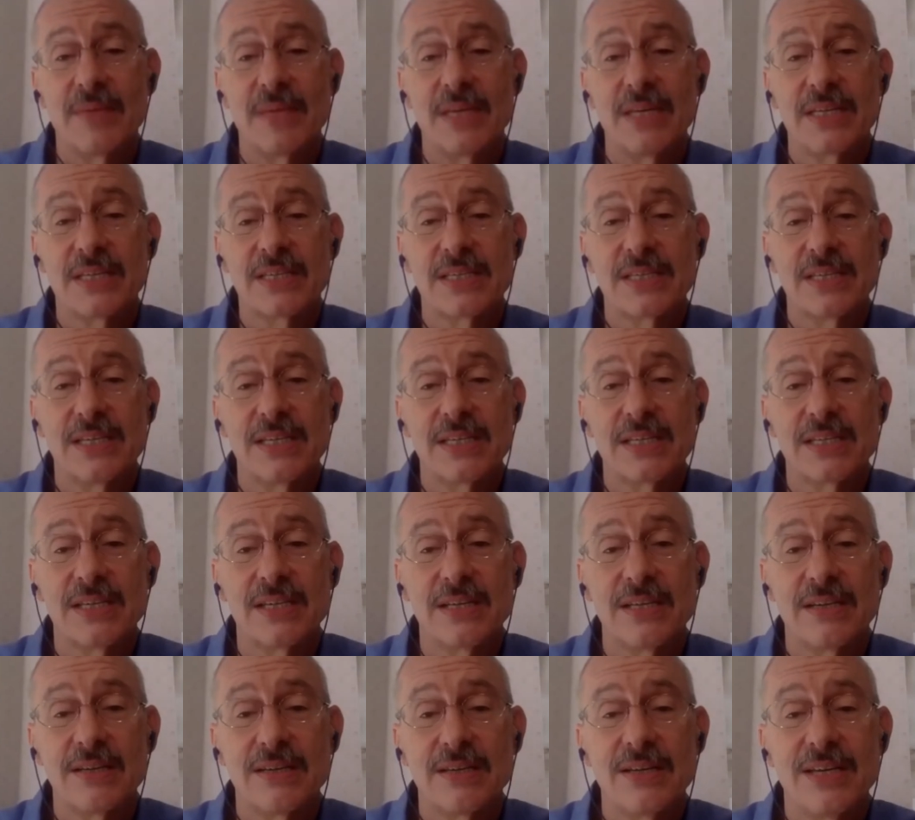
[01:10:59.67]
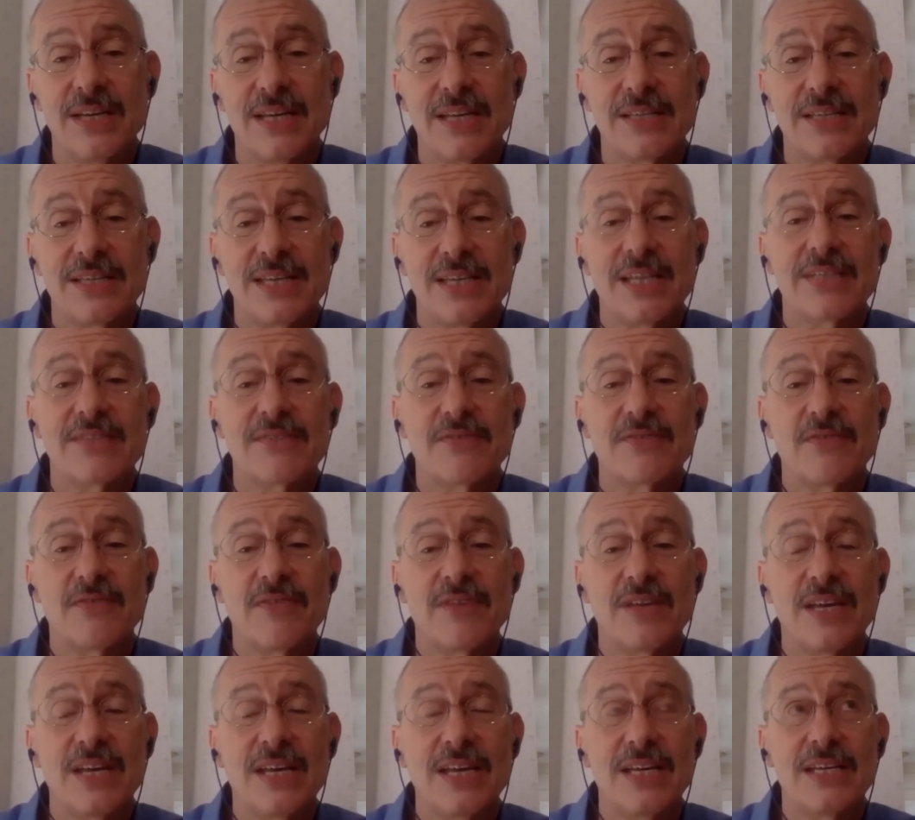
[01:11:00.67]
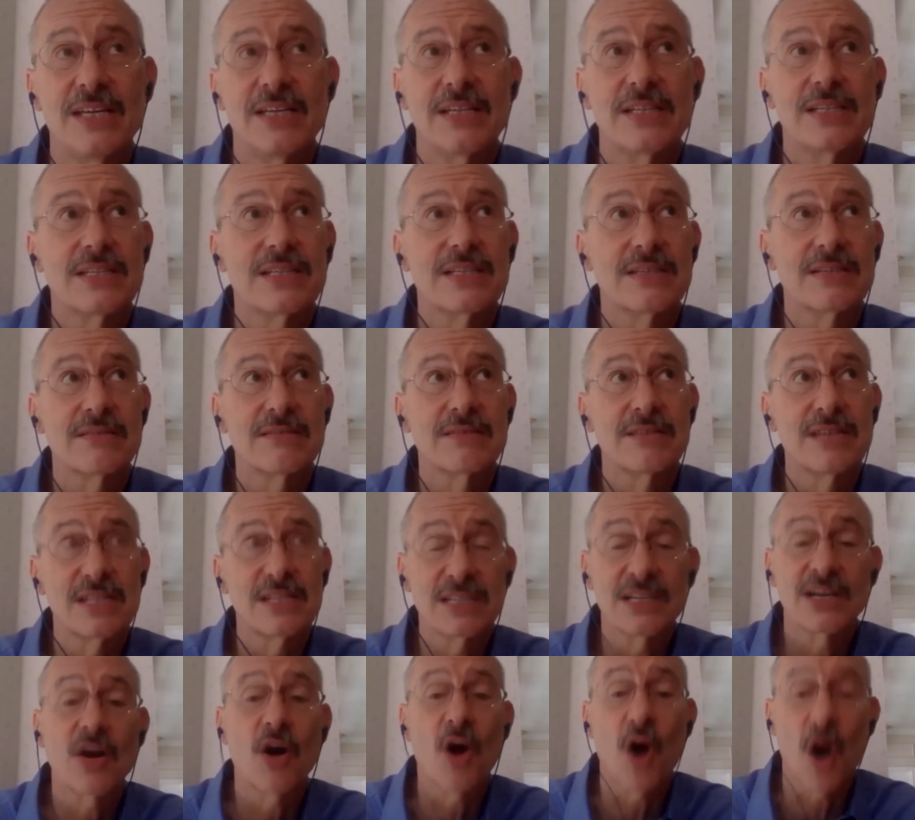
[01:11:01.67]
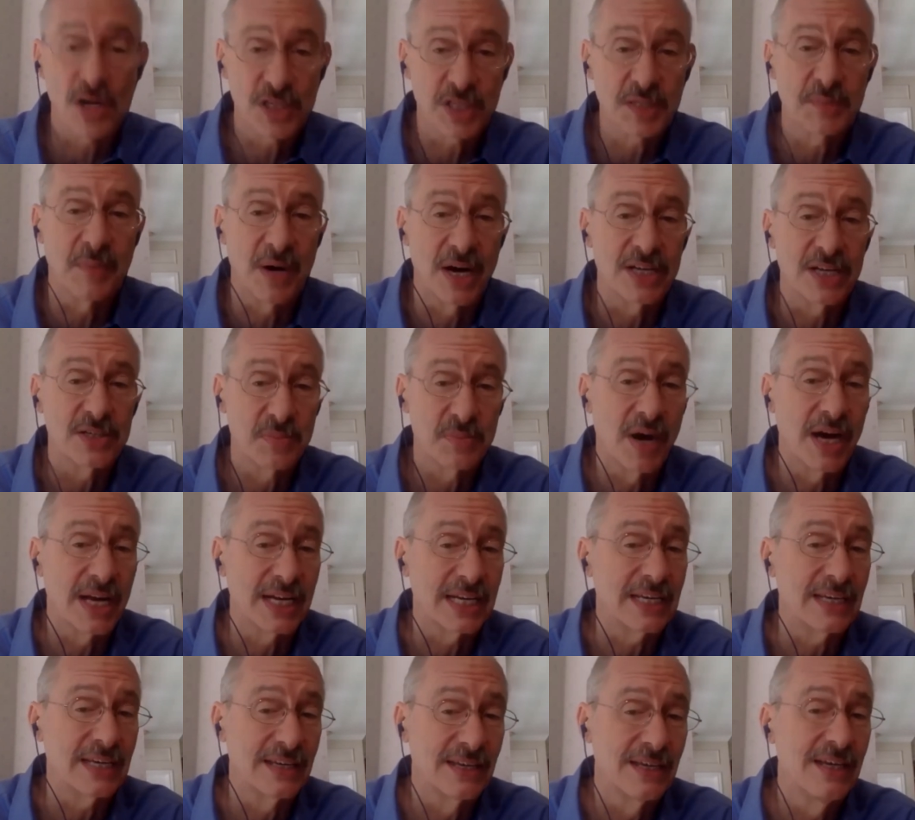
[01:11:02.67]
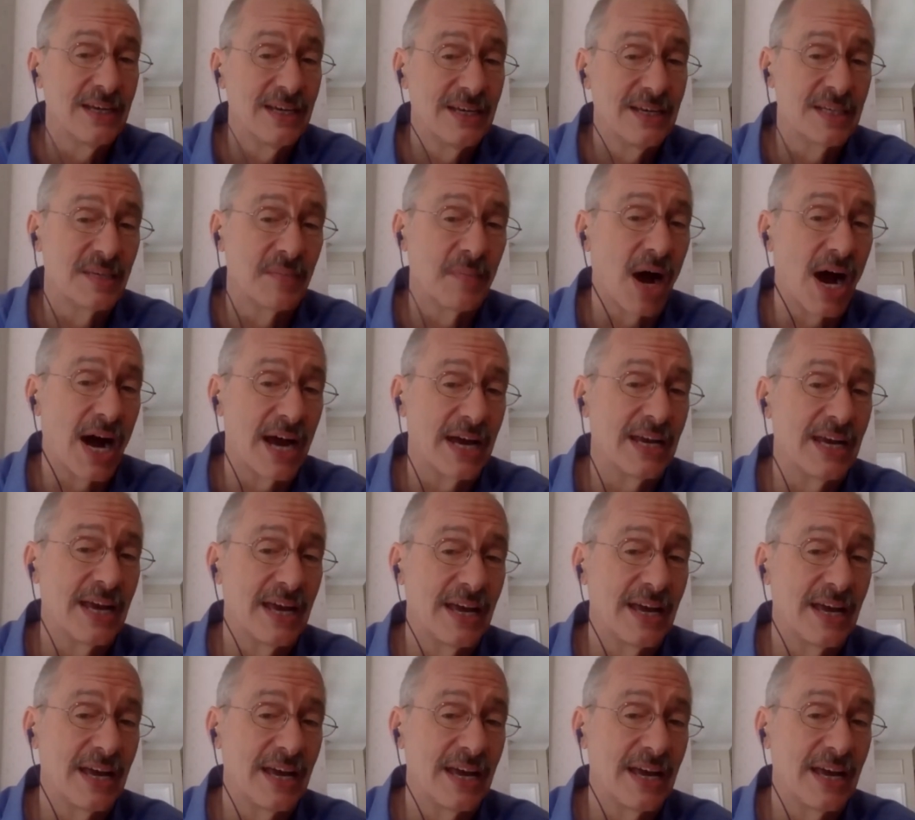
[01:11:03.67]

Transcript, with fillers: It's, it's a, is, it is, doesn't cost much money to buy